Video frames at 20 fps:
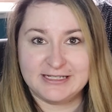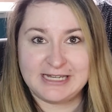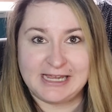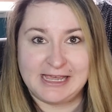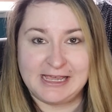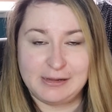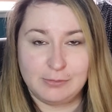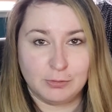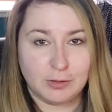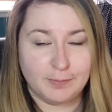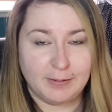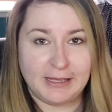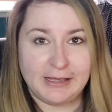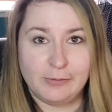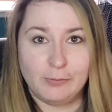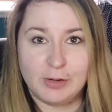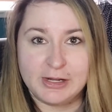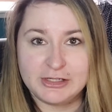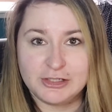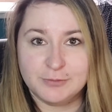hey, we're paying
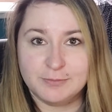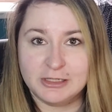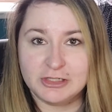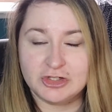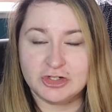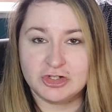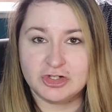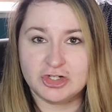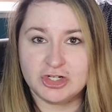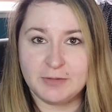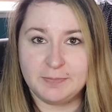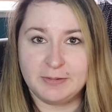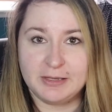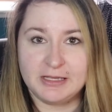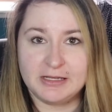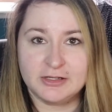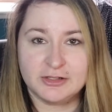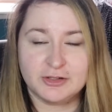way too much in shipping,